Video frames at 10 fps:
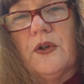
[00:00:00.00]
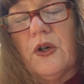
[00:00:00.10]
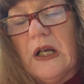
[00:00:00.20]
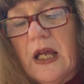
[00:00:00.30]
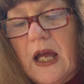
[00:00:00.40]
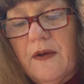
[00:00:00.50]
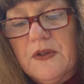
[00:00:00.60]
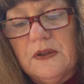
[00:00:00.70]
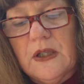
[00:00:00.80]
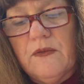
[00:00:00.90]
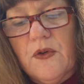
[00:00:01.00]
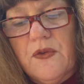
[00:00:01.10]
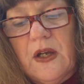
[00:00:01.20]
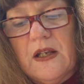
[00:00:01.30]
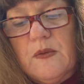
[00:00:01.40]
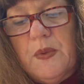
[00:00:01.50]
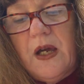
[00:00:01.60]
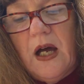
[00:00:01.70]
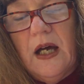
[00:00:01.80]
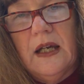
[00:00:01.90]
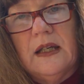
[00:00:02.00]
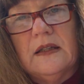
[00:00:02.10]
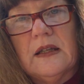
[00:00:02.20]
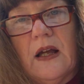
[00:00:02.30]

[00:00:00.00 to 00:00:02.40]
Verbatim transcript: You're going to have to leave your things behind.